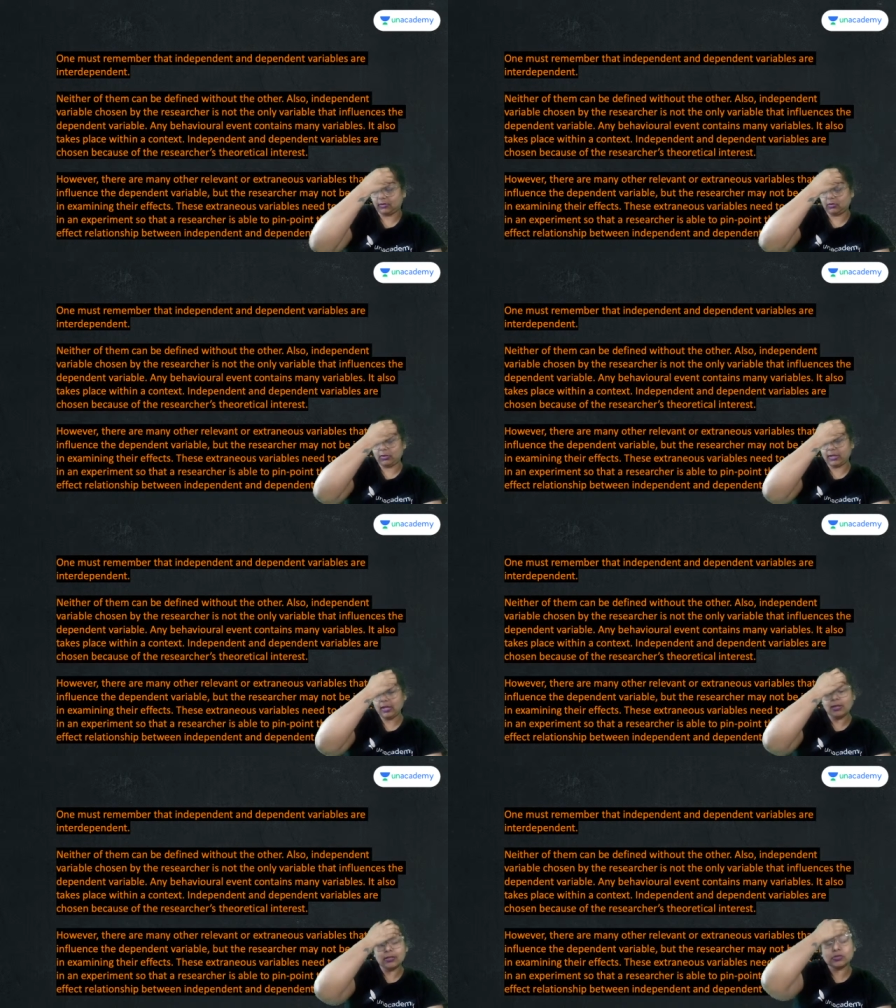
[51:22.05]
Okay.
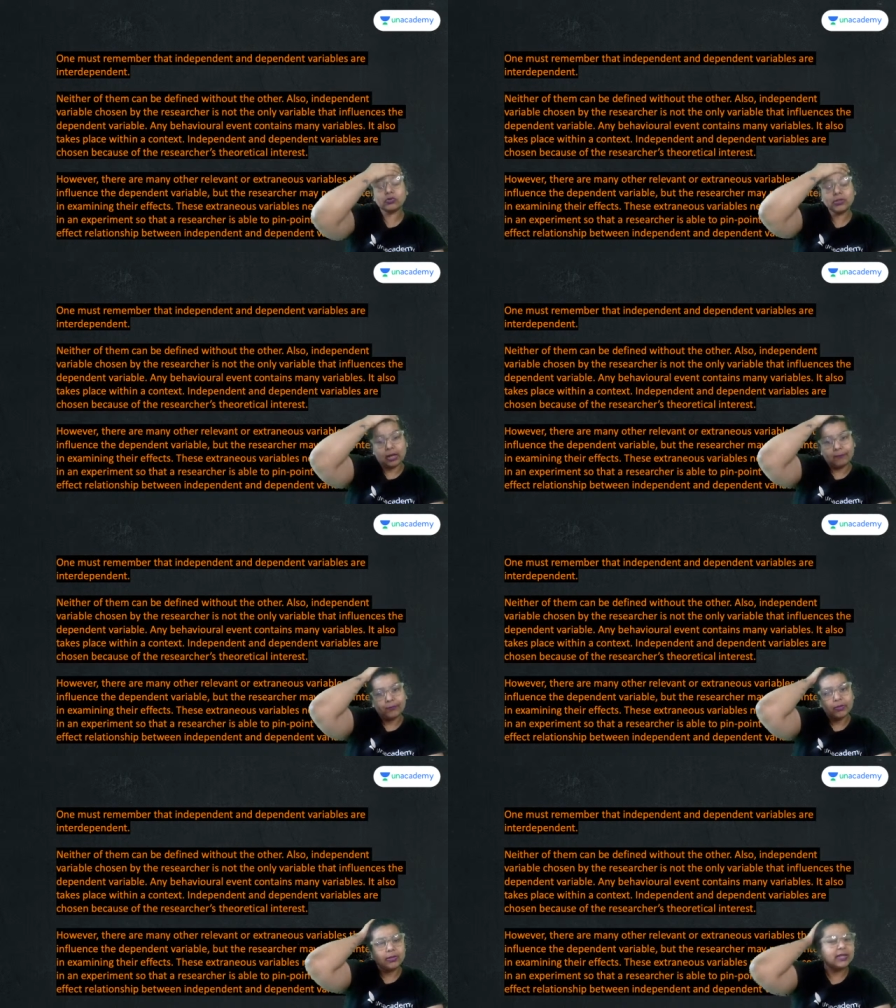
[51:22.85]
So, yeah,
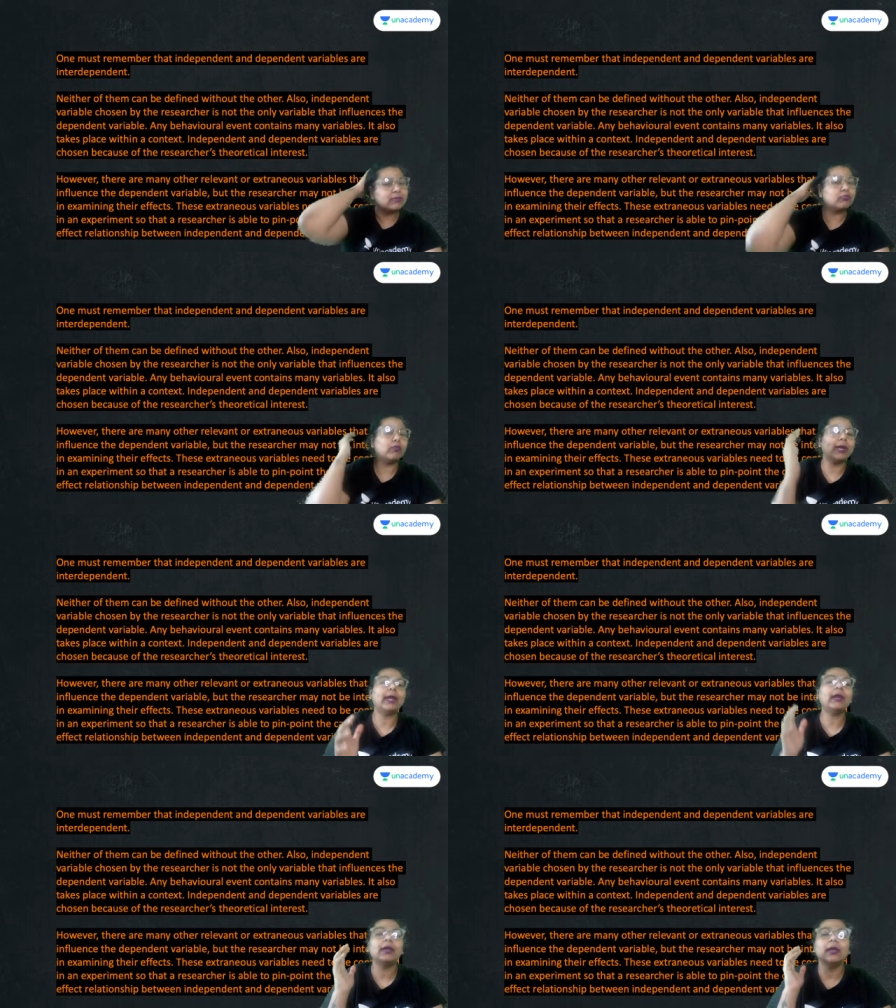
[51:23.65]
let's move ahead.